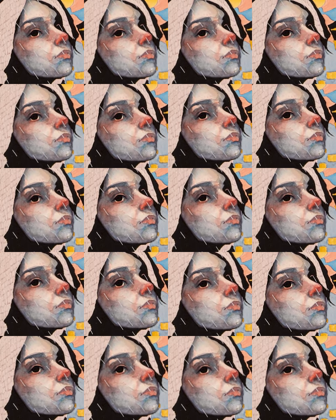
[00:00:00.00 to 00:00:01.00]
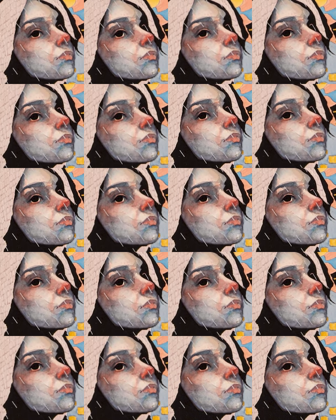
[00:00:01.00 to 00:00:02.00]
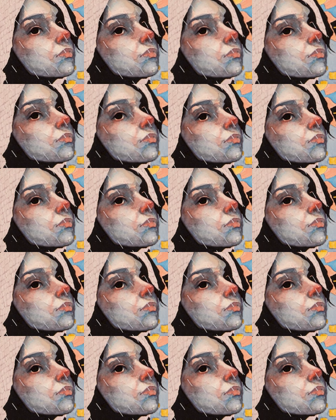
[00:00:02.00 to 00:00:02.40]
(silence)